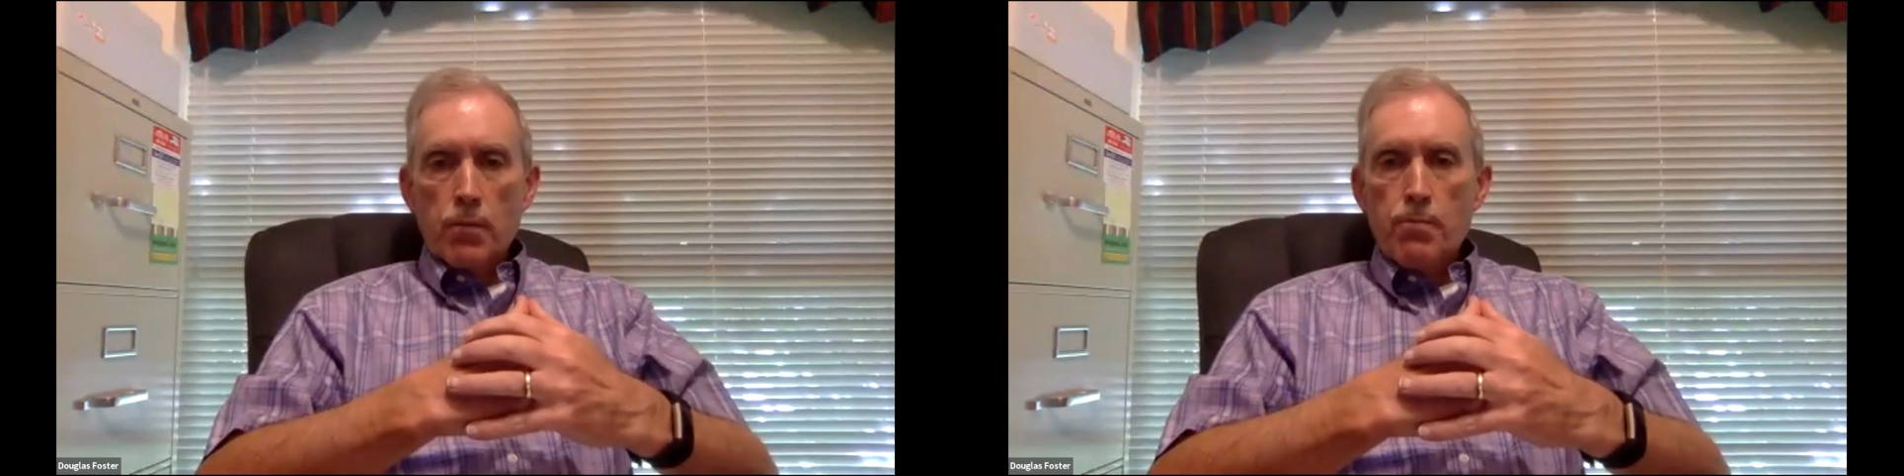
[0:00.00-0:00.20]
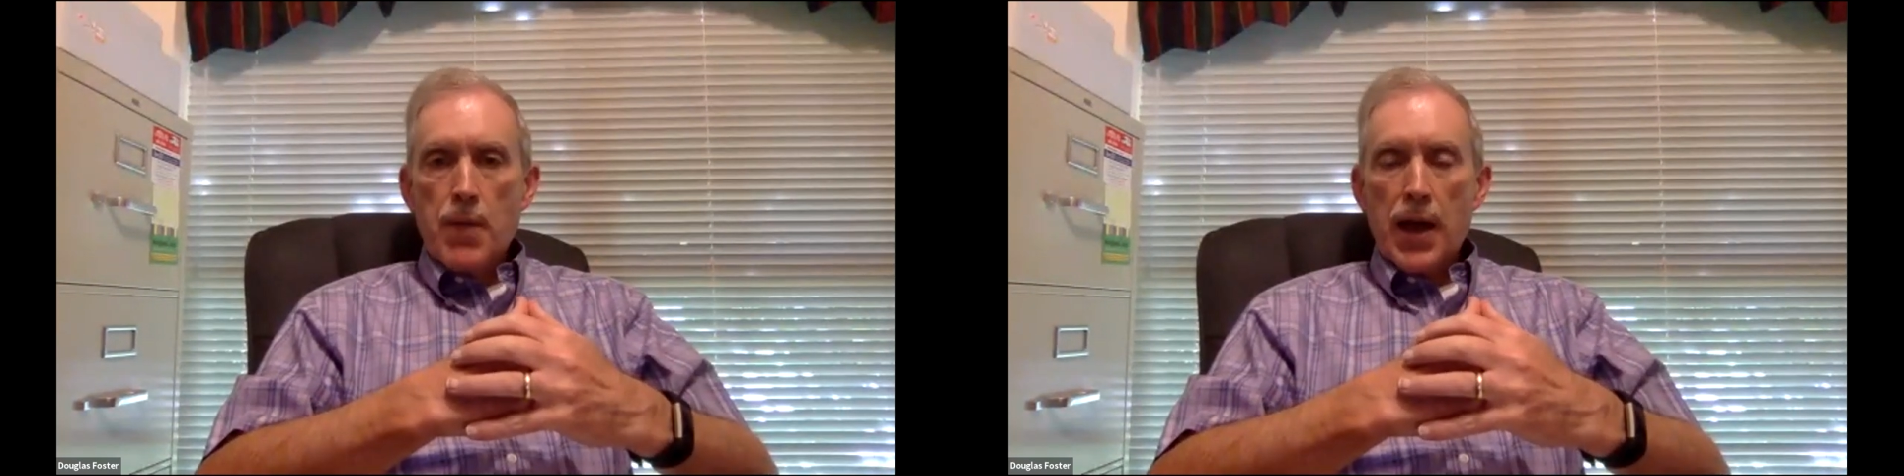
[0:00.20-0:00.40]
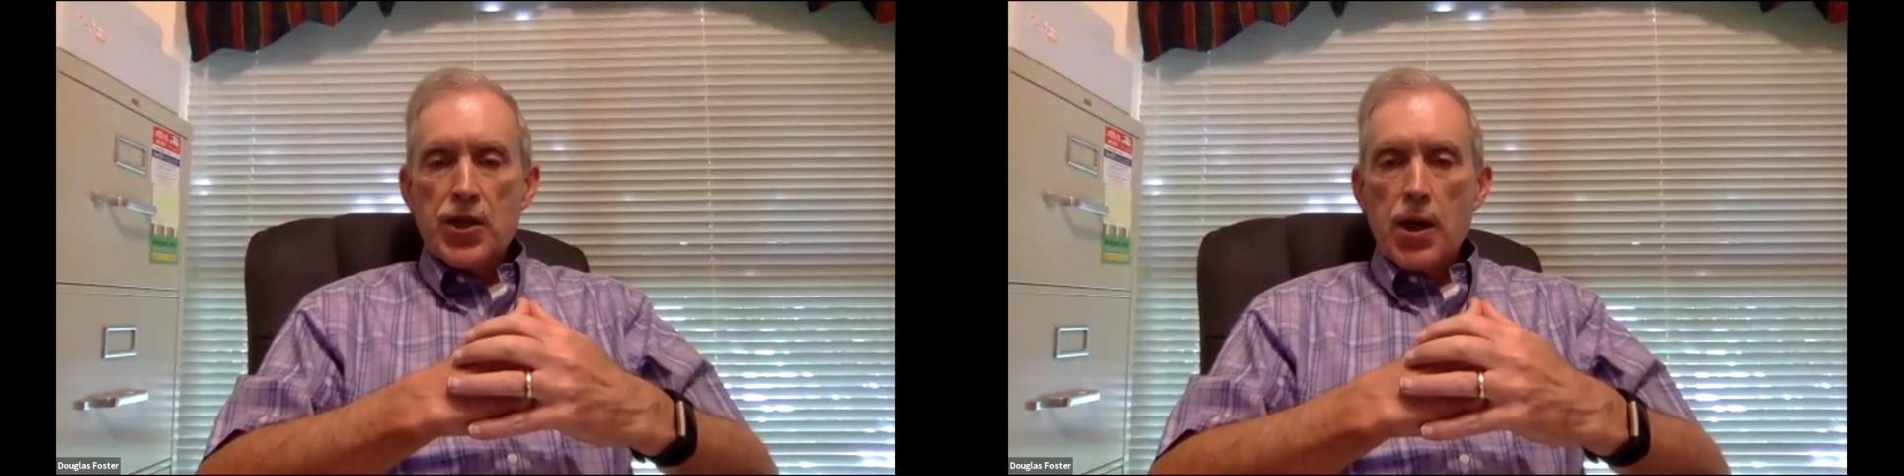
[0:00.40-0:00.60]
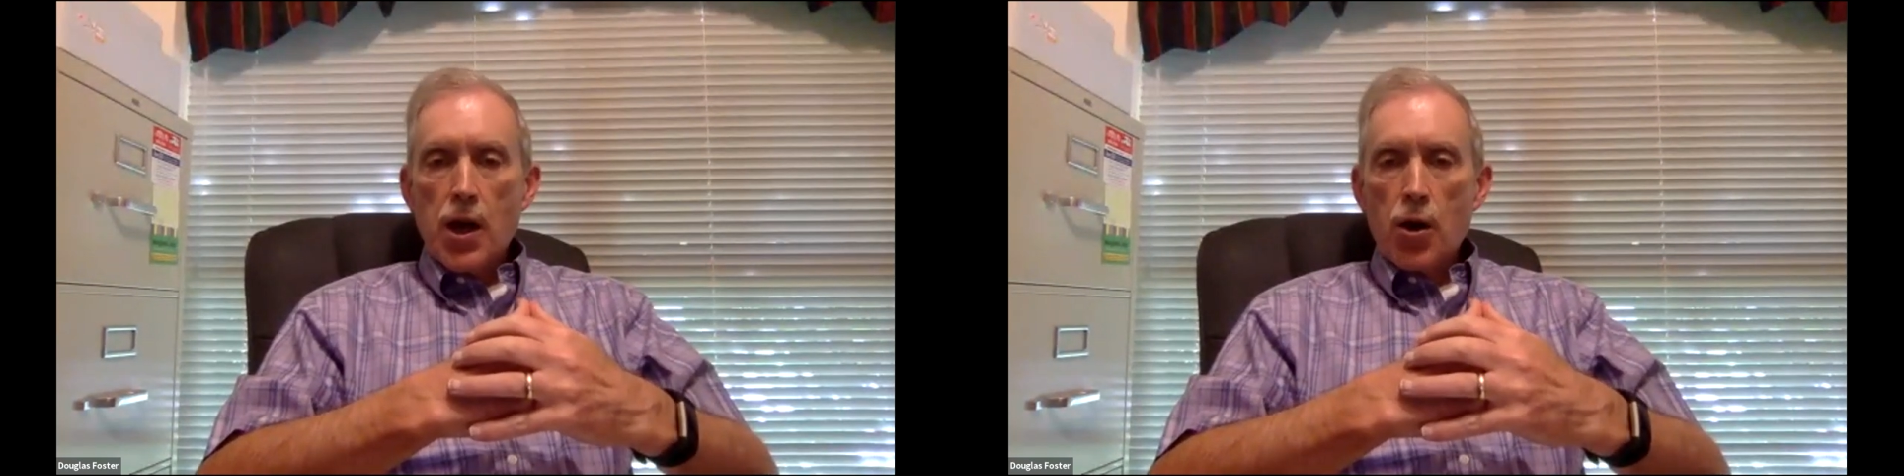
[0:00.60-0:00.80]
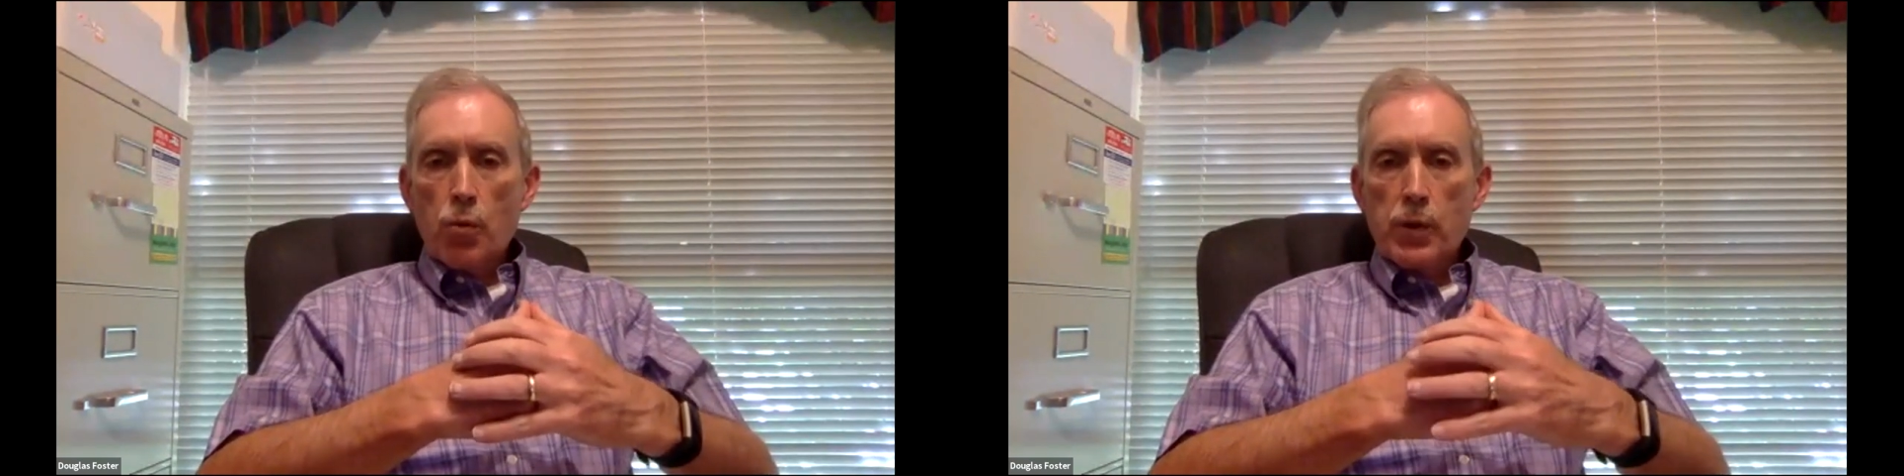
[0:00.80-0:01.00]

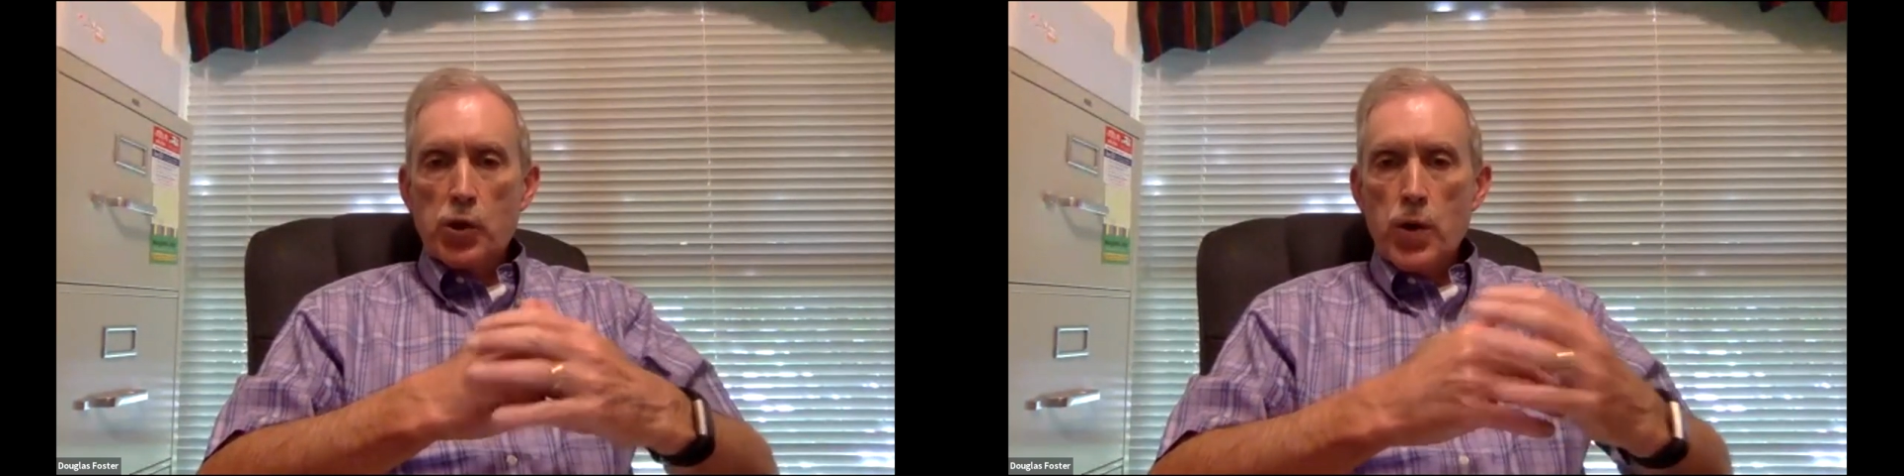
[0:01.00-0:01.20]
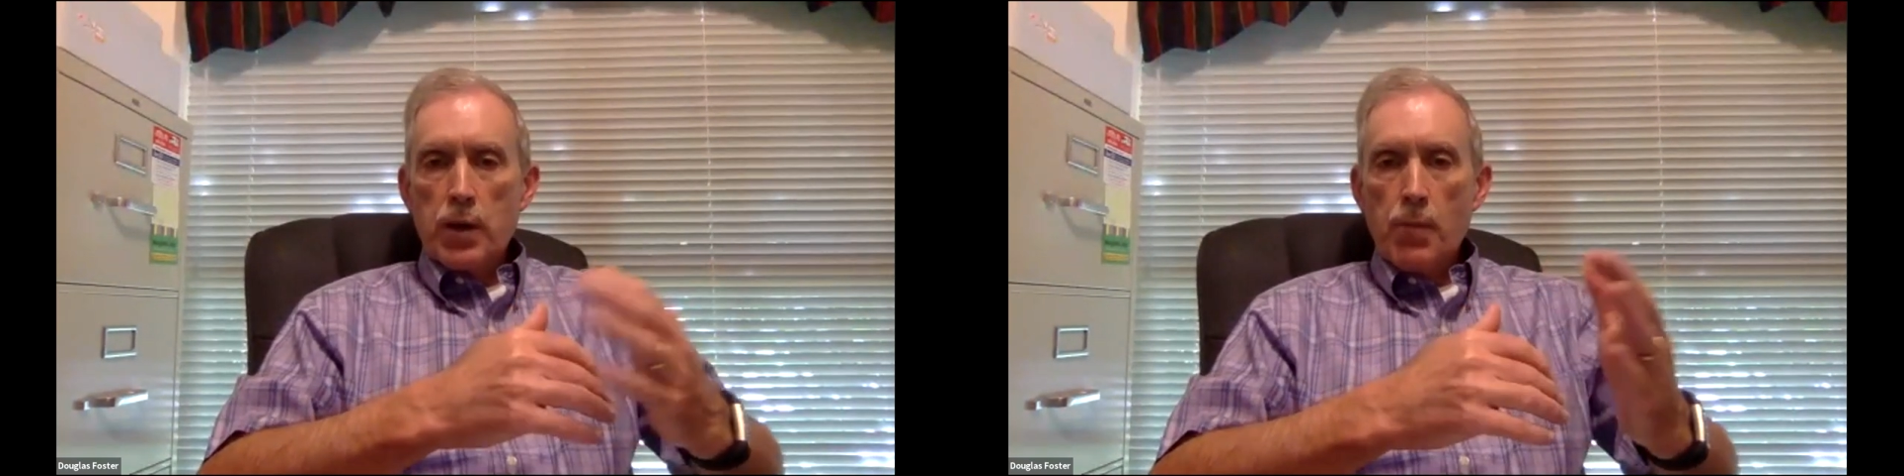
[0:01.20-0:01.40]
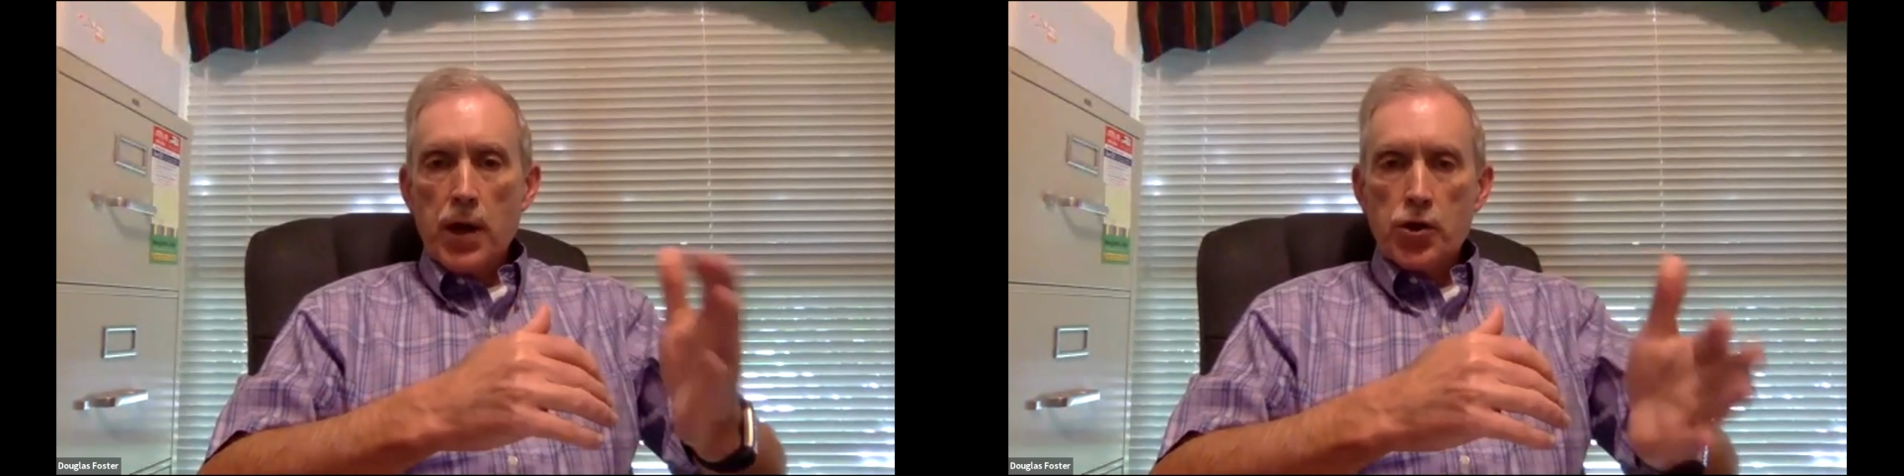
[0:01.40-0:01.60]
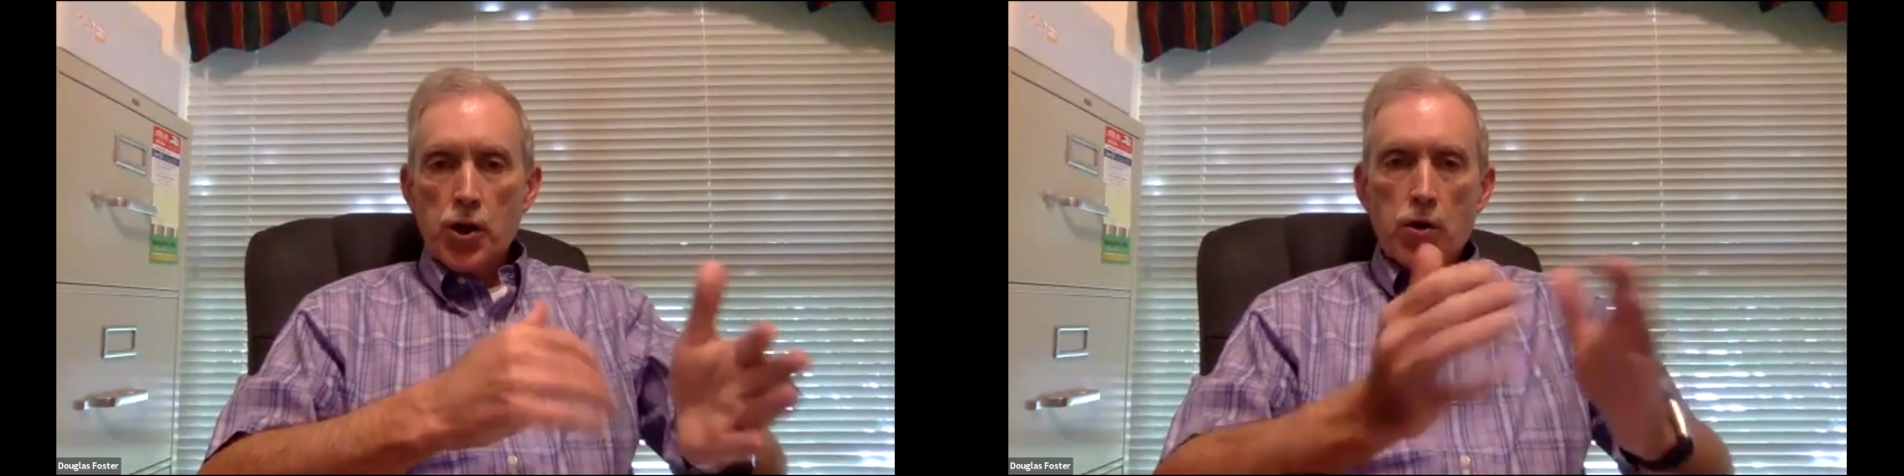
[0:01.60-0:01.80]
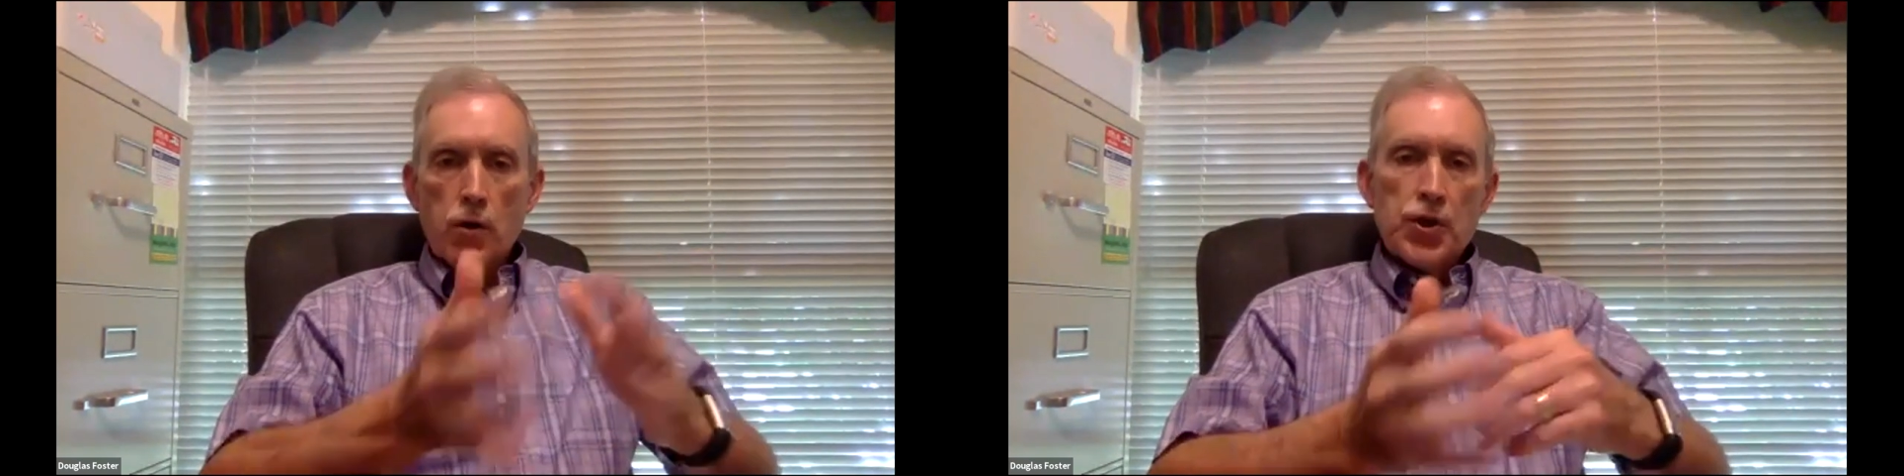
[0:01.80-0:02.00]
Mexico, between my
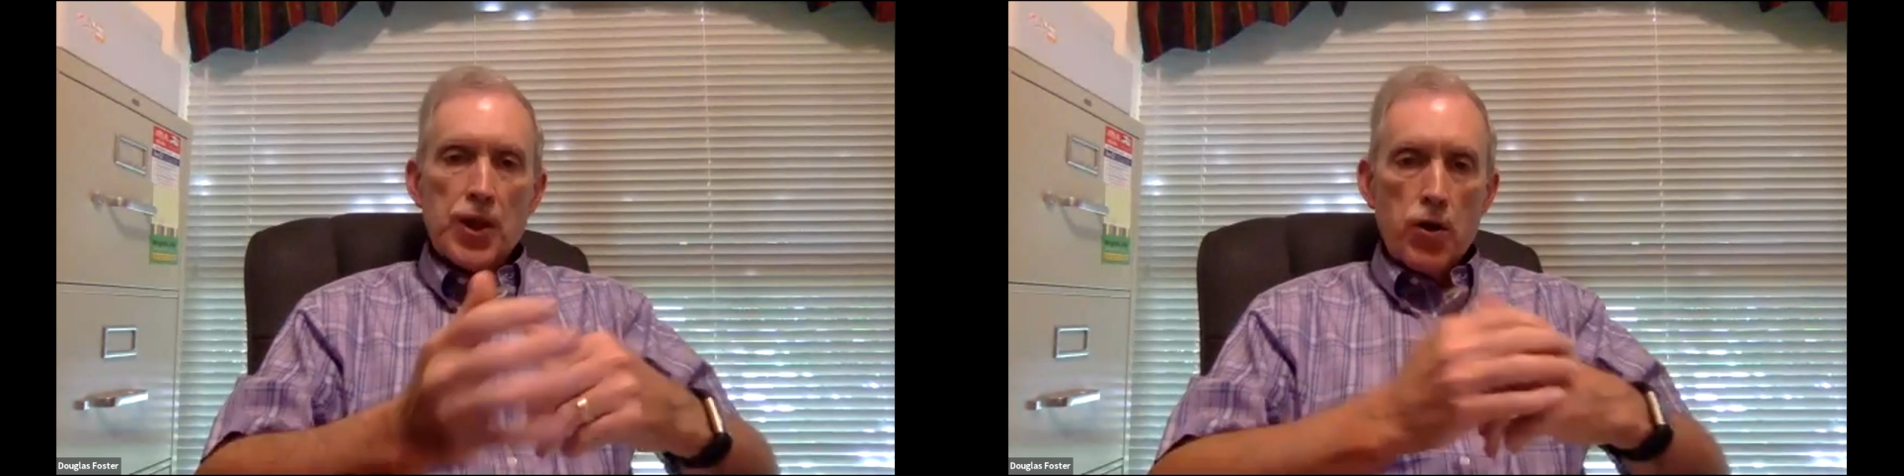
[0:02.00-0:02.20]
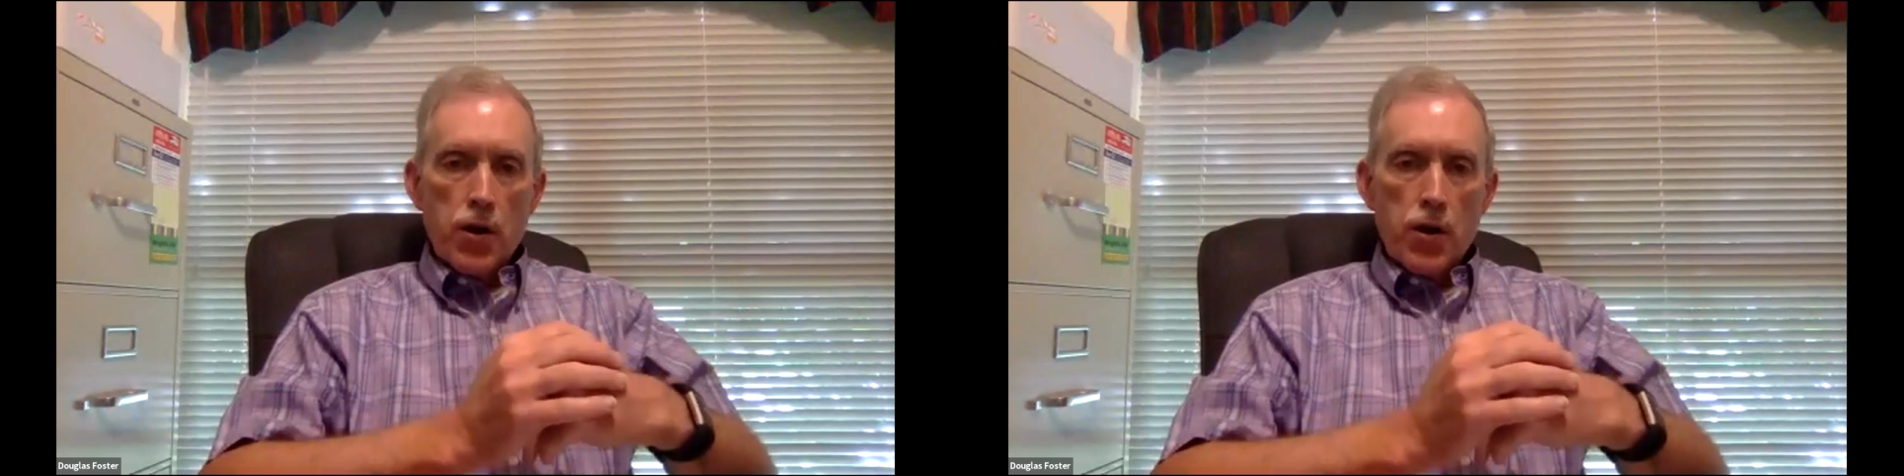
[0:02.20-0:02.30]
junior and senior